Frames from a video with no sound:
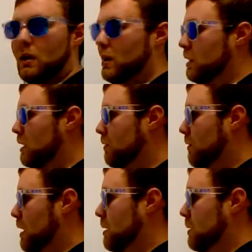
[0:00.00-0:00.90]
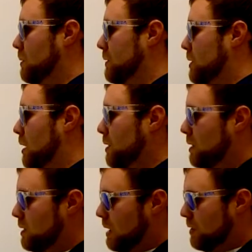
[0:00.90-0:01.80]
And then finally, we've got the
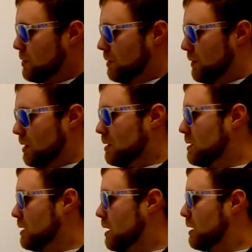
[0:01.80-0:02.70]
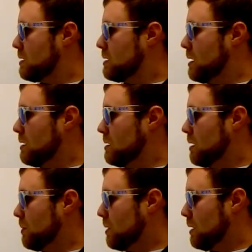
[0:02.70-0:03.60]
tangent of x. He kind of stands
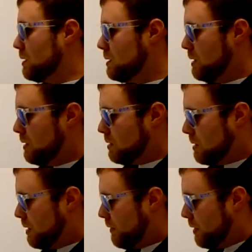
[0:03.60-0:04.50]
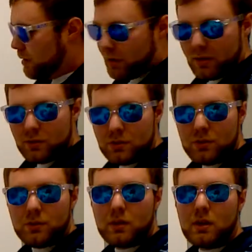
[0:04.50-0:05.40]
out because he doesn't have anything to do
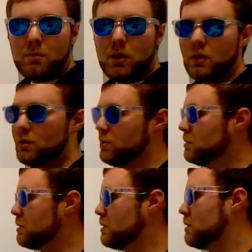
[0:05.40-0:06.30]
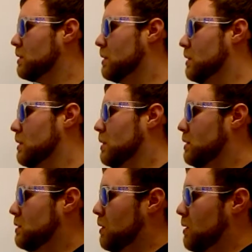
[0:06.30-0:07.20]
with the hypotenuse.
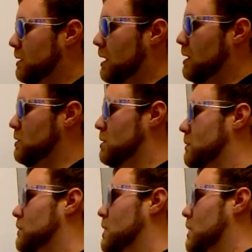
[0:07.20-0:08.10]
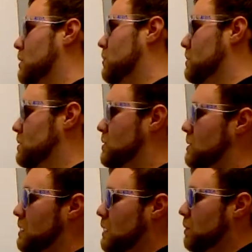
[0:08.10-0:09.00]
So the tangent of an angle is
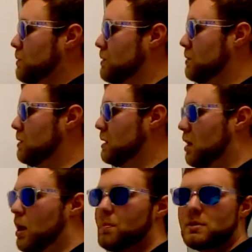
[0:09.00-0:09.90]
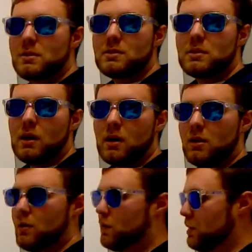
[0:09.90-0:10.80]
just equal to the opposite side
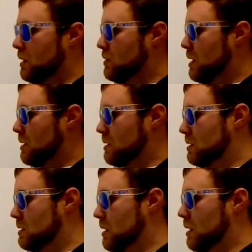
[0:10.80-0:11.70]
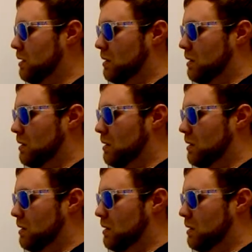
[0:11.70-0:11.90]
over the adjacent side.